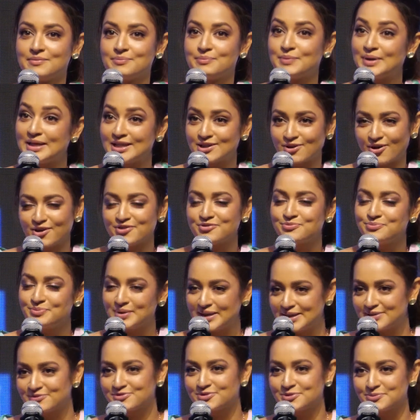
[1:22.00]
Me not
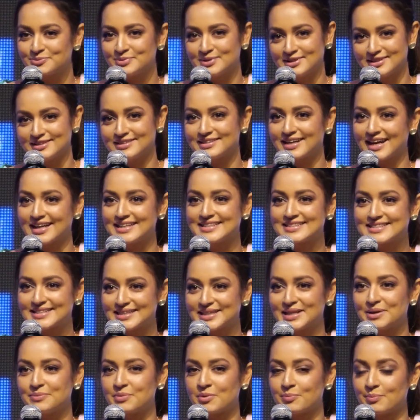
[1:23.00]
being from here, I
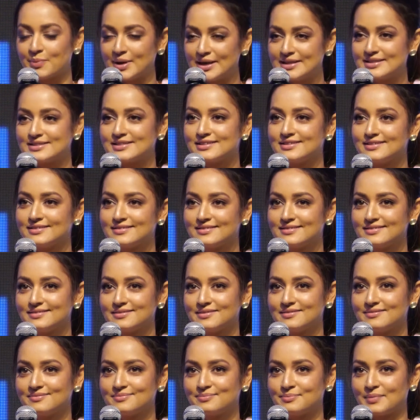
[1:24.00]
still am a major
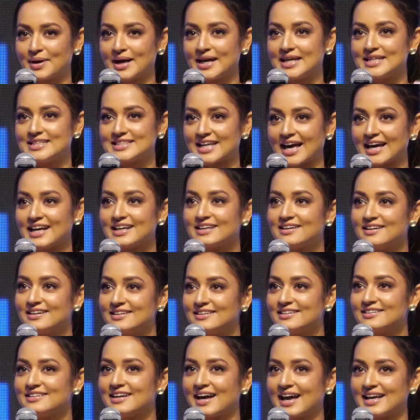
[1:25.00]
my entire
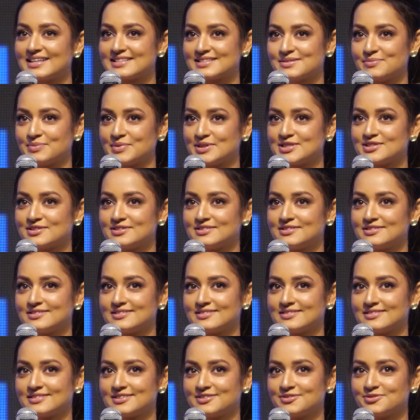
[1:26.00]
career has a
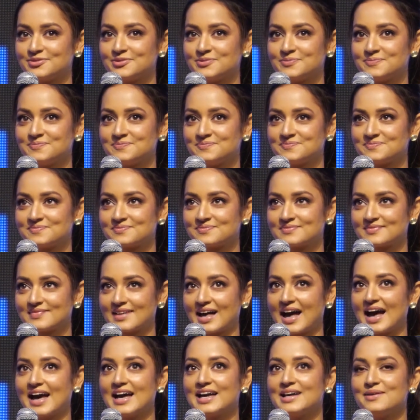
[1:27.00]
major, you know,
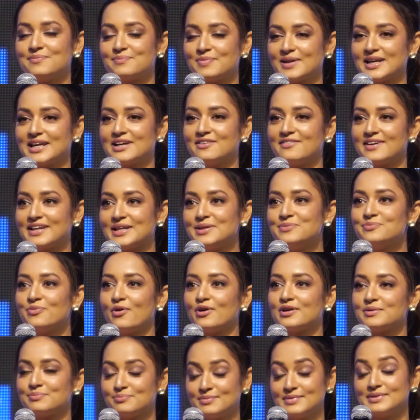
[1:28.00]
I play a very
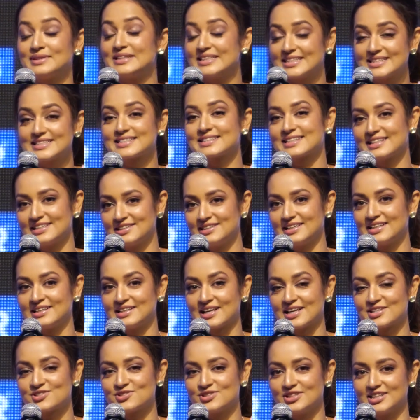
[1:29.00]
important, this
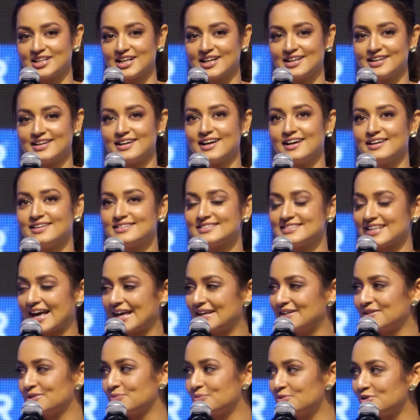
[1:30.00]
industry, Kannada,
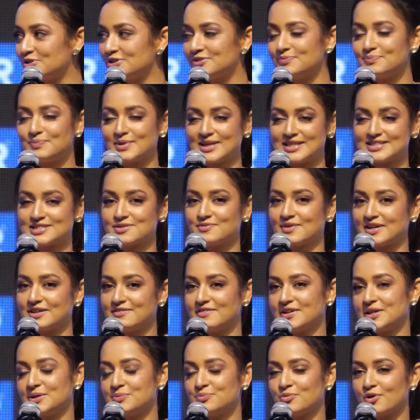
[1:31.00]
sandalwood plays a
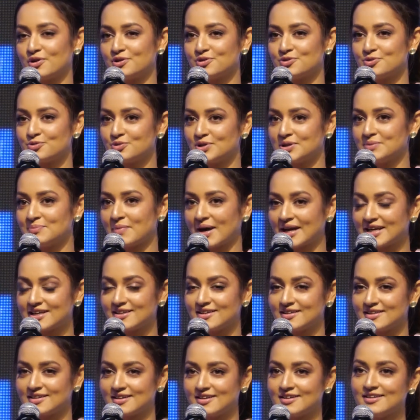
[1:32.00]
very, very important role in my
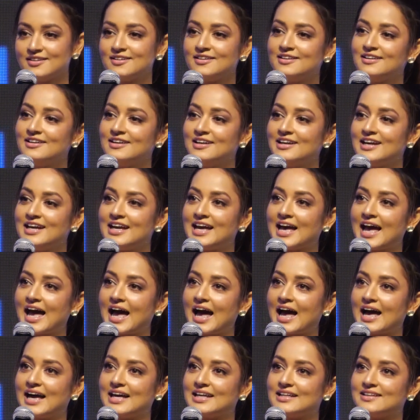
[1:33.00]
career.
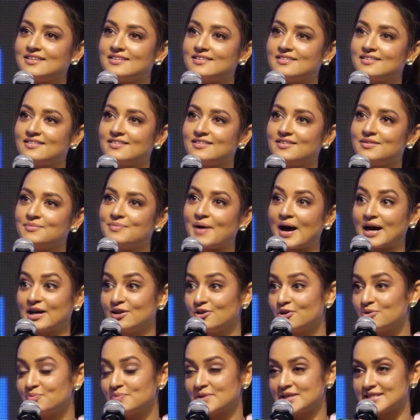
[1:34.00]
And uh,
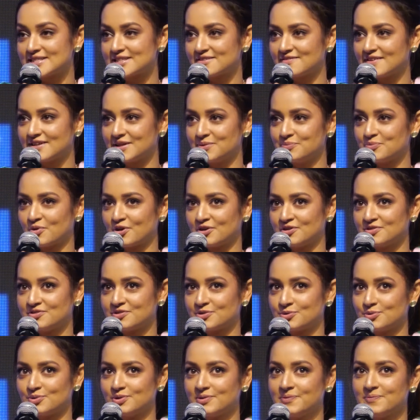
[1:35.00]
Bangalore plays a very
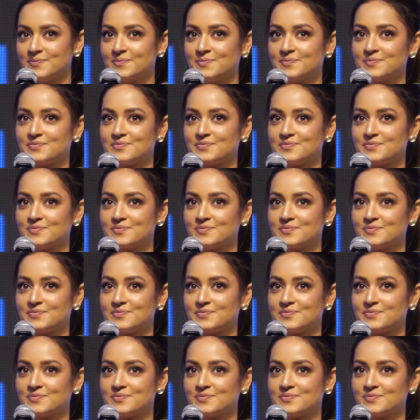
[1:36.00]
important role.